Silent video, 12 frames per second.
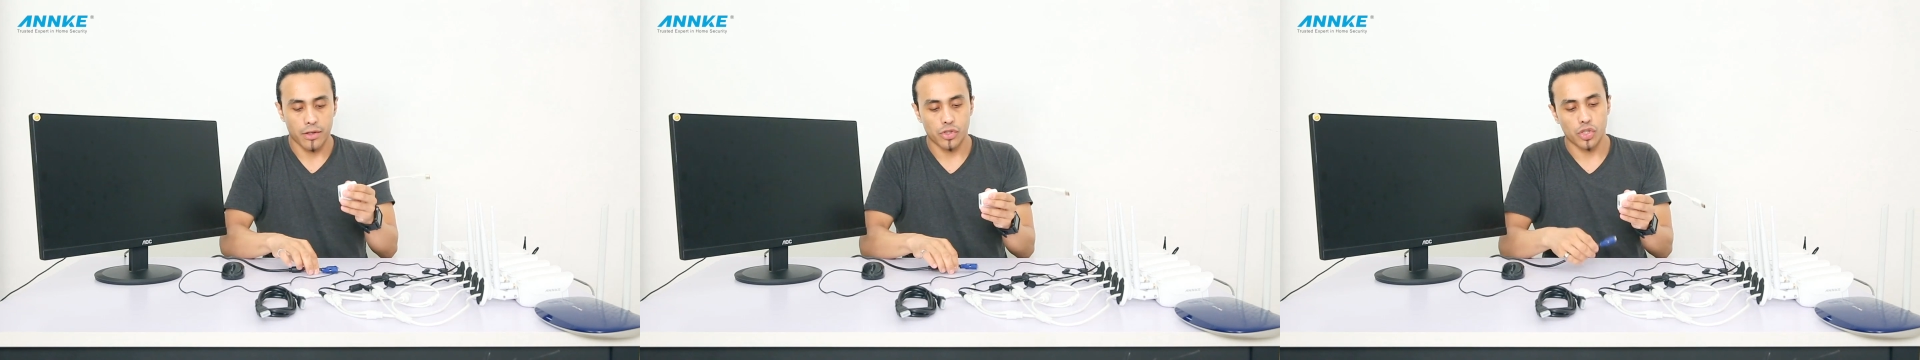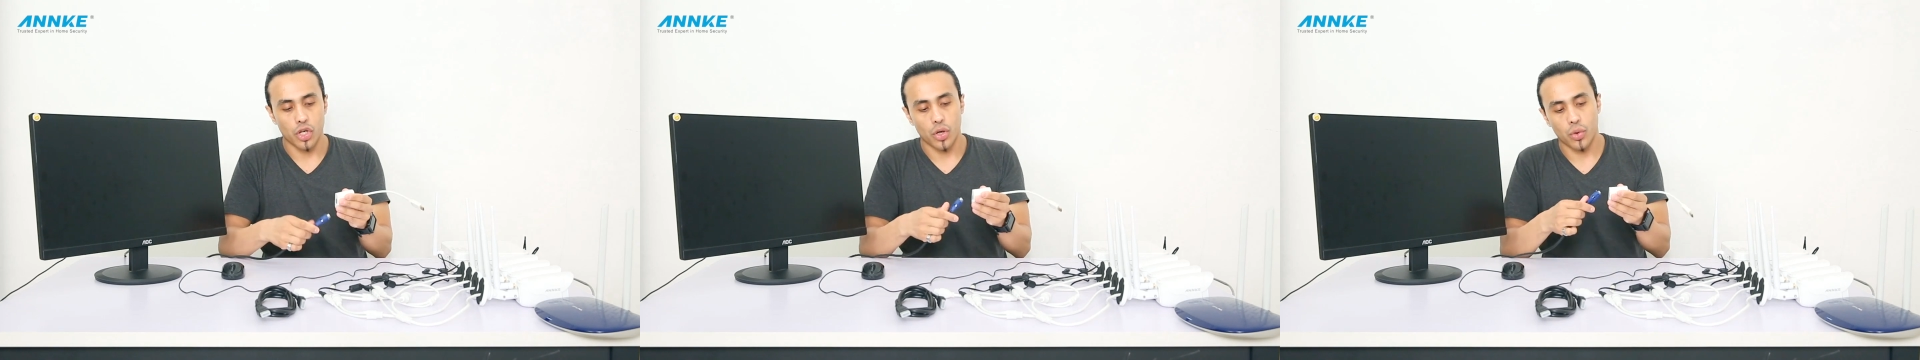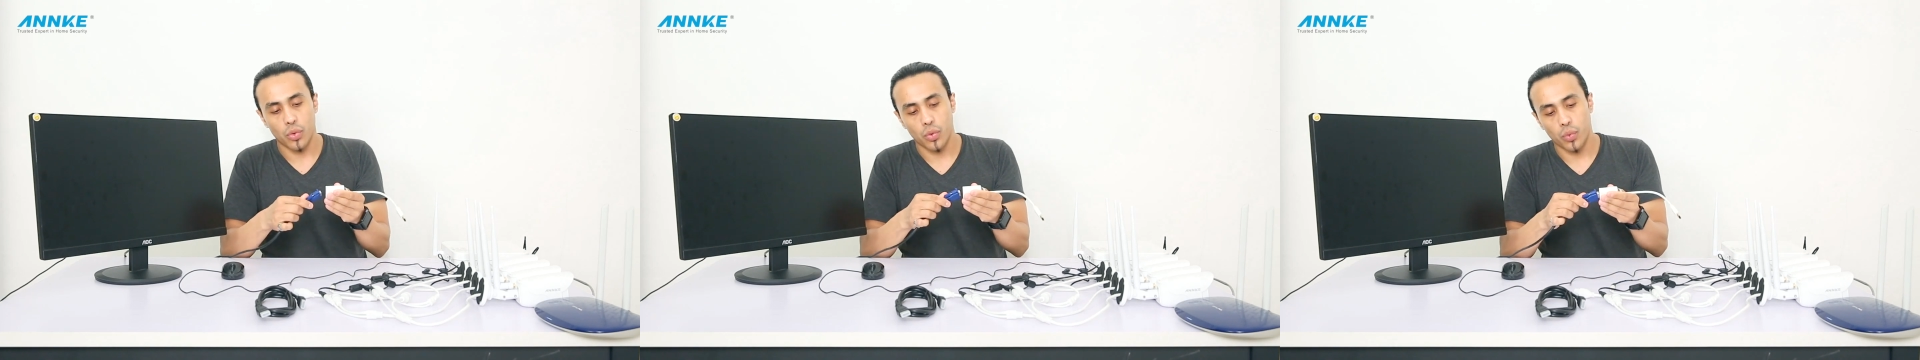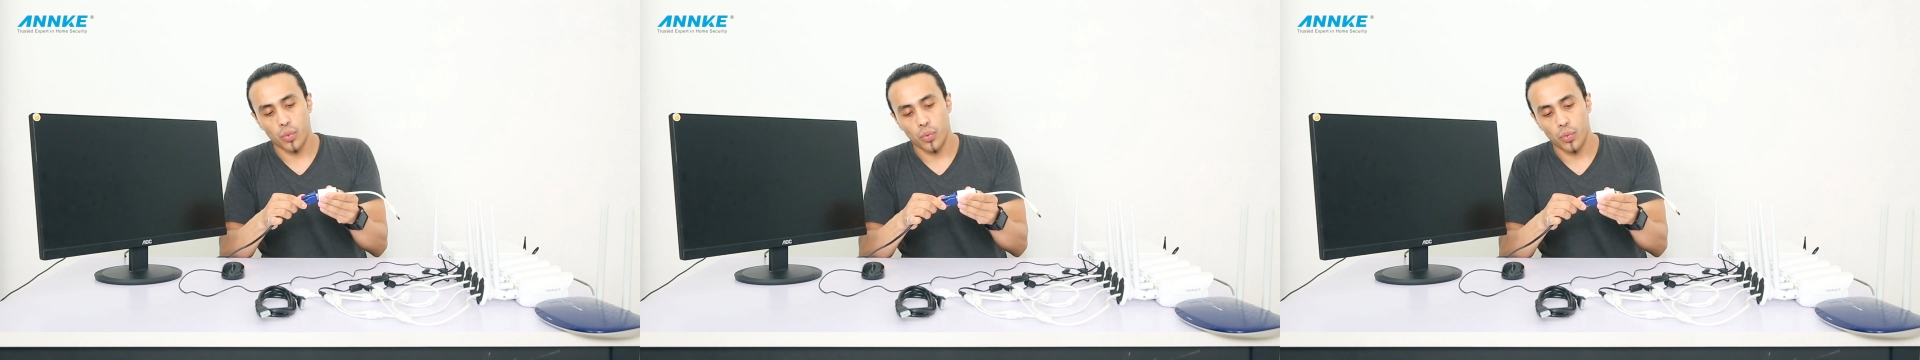So,
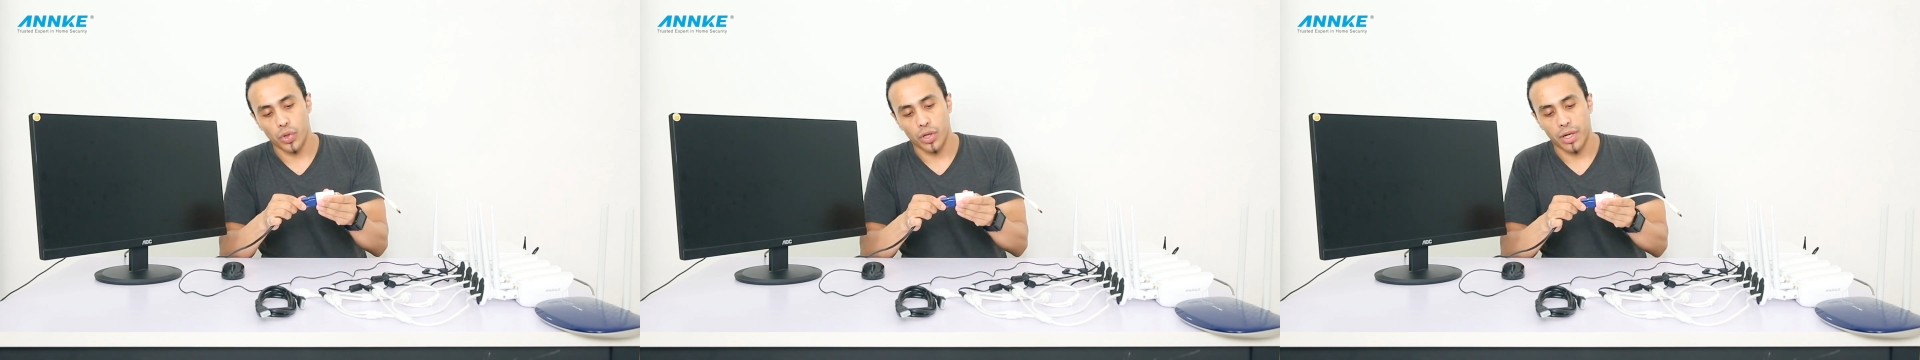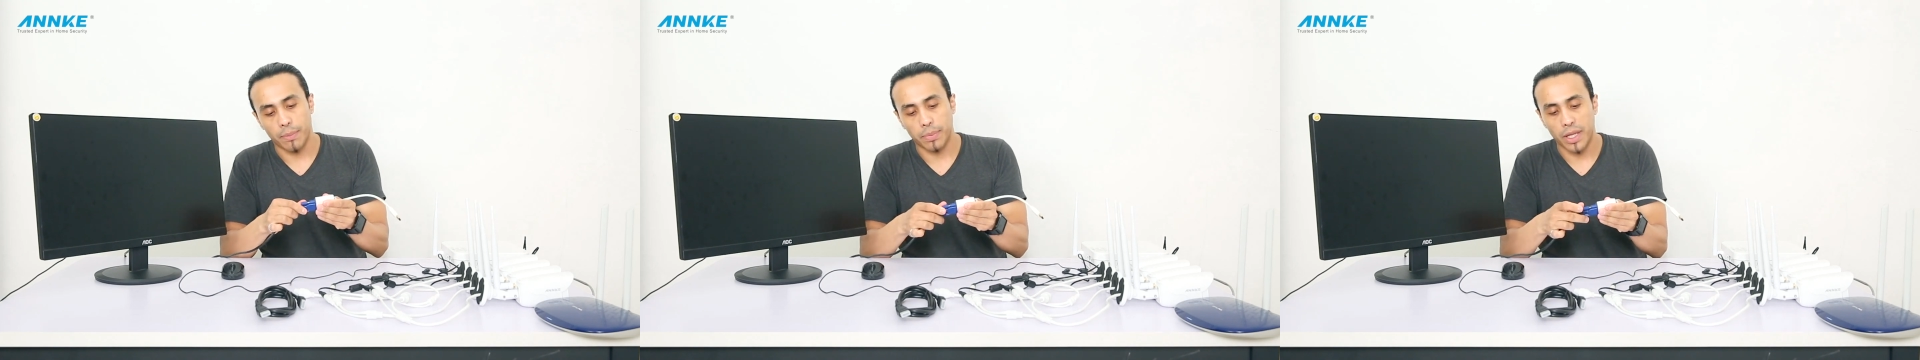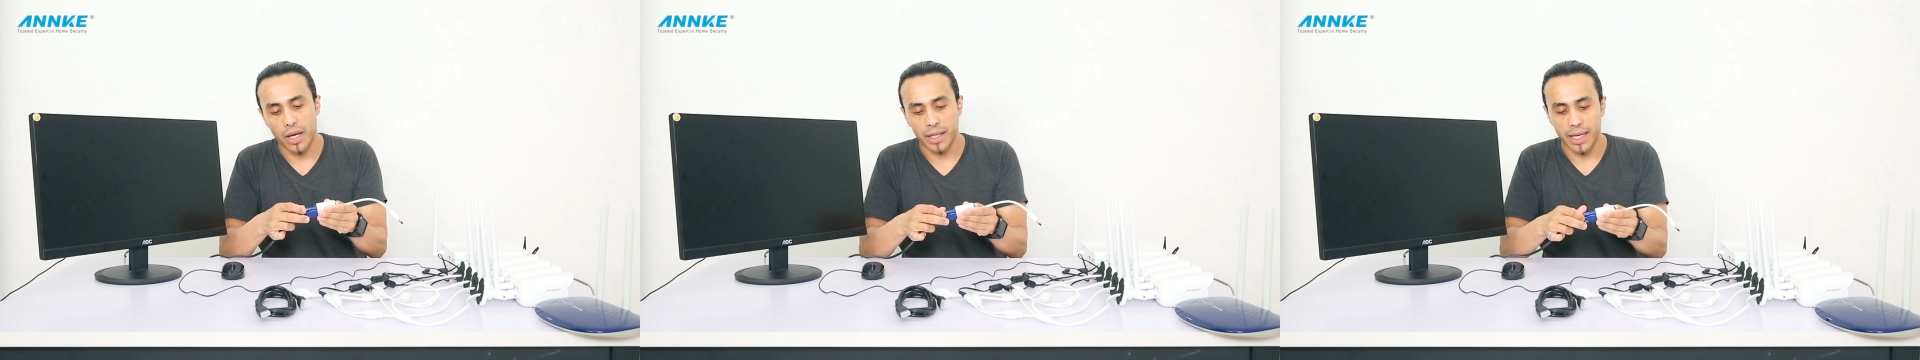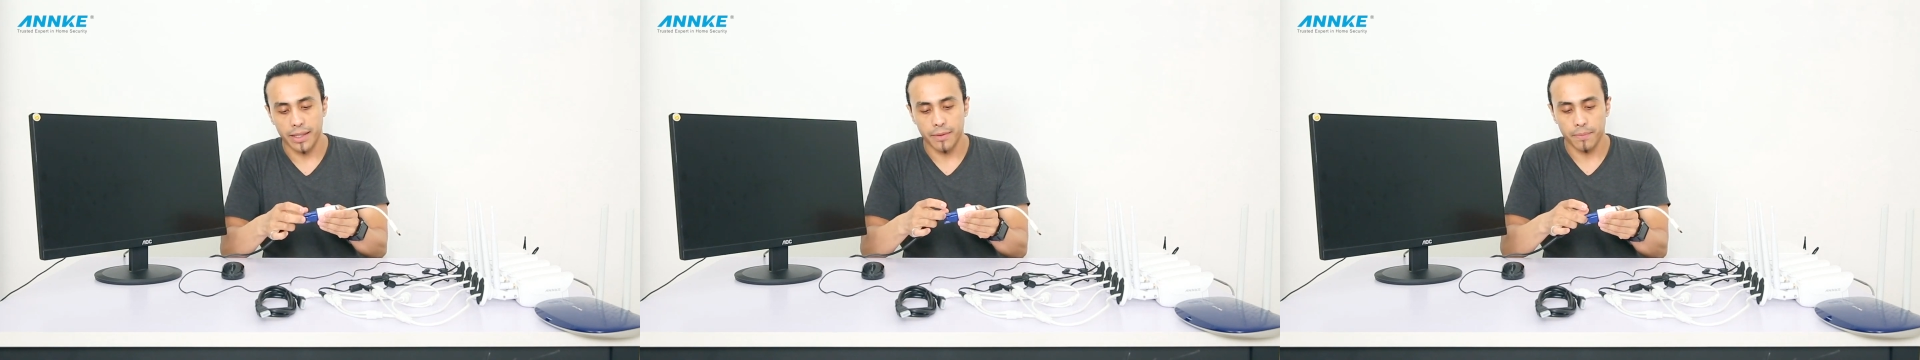we're going to
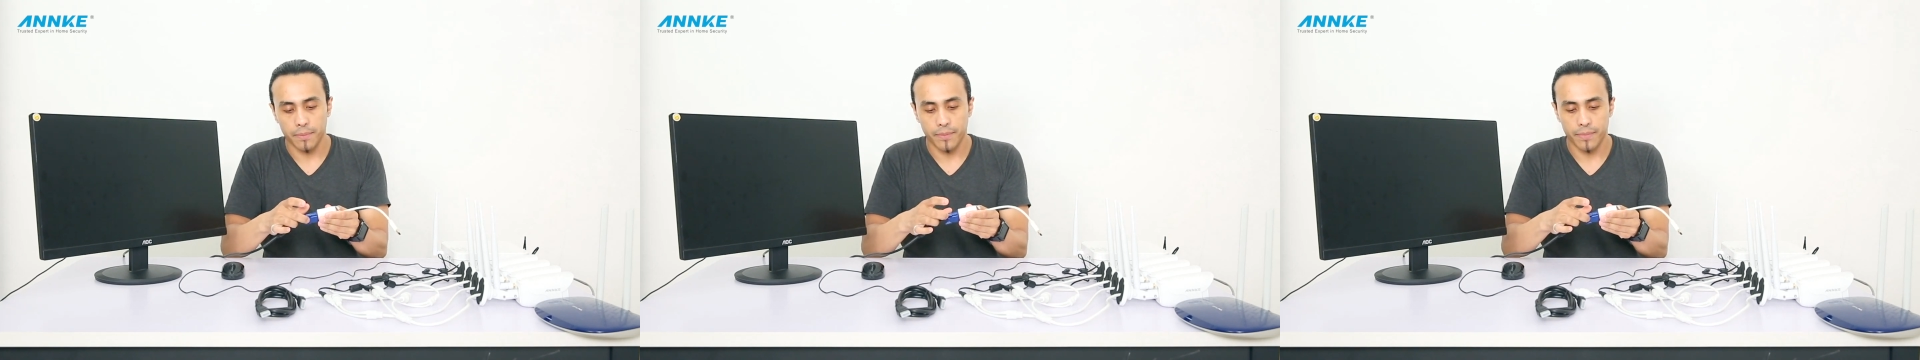plug it,